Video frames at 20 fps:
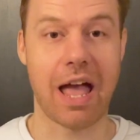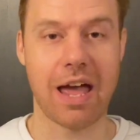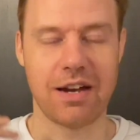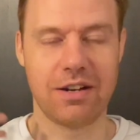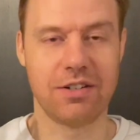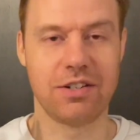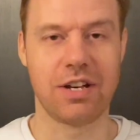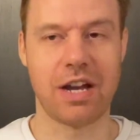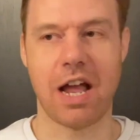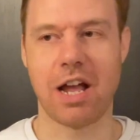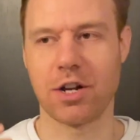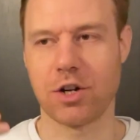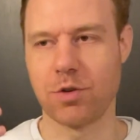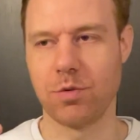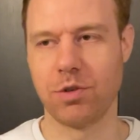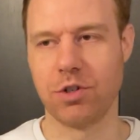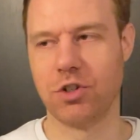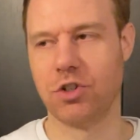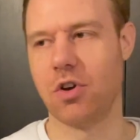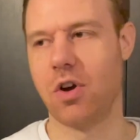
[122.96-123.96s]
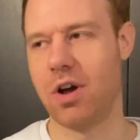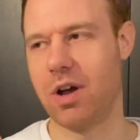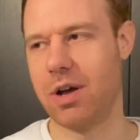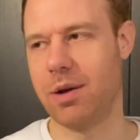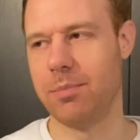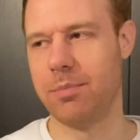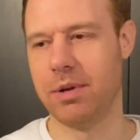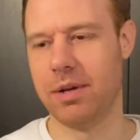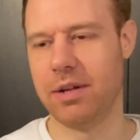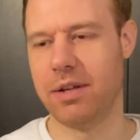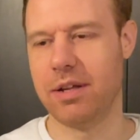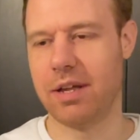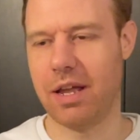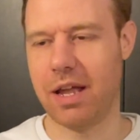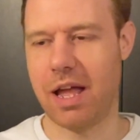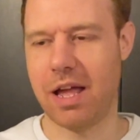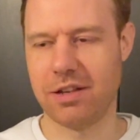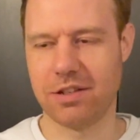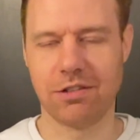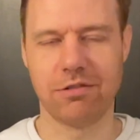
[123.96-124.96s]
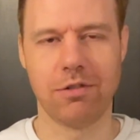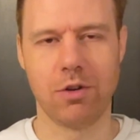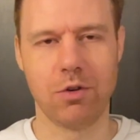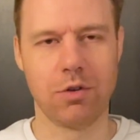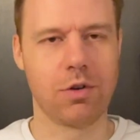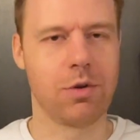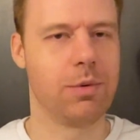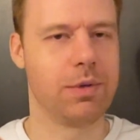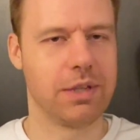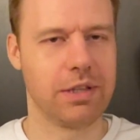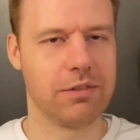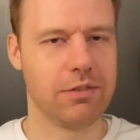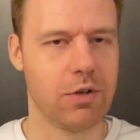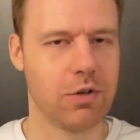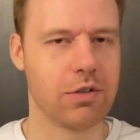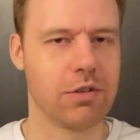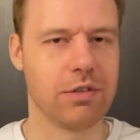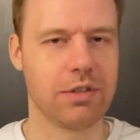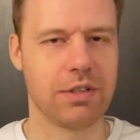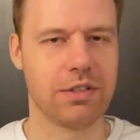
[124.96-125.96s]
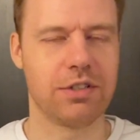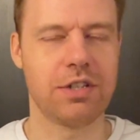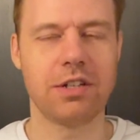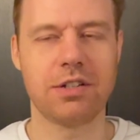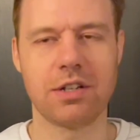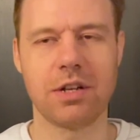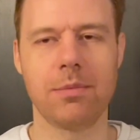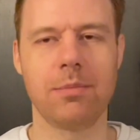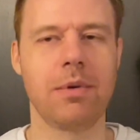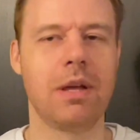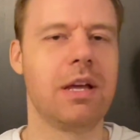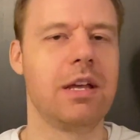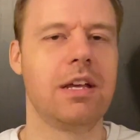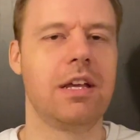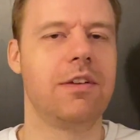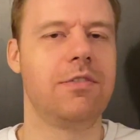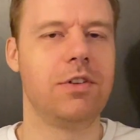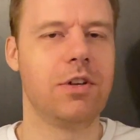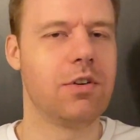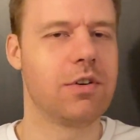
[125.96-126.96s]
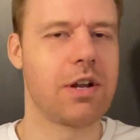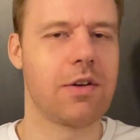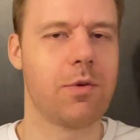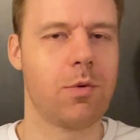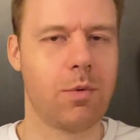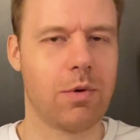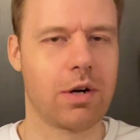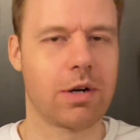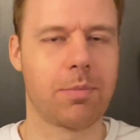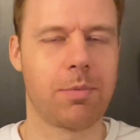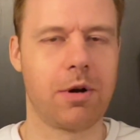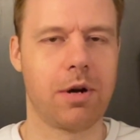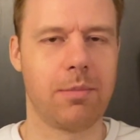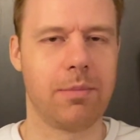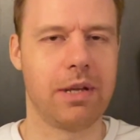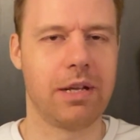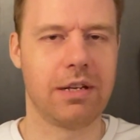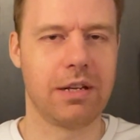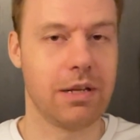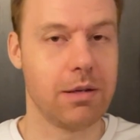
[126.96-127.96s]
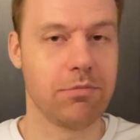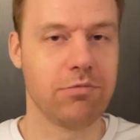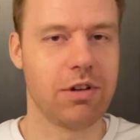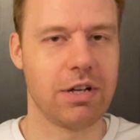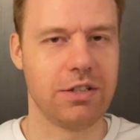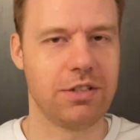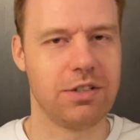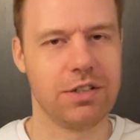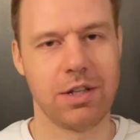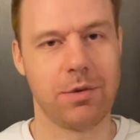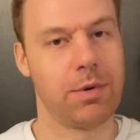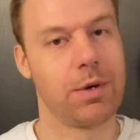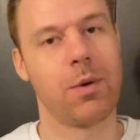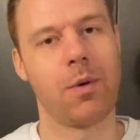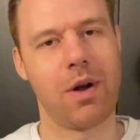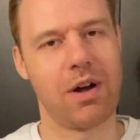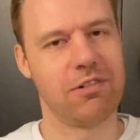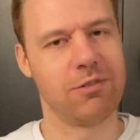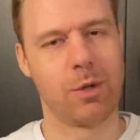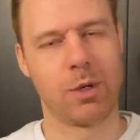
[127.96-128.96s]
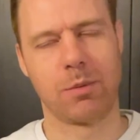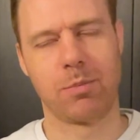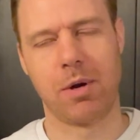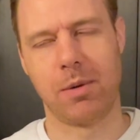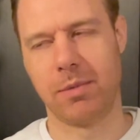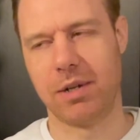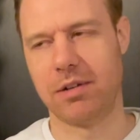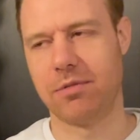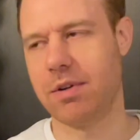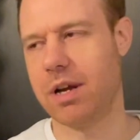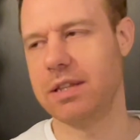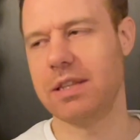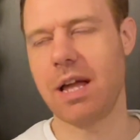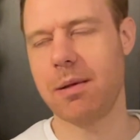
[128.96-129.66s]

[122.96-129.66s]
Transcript: as an actual job as a local within the local system if you don't have a work permit in places that require a work permit, right?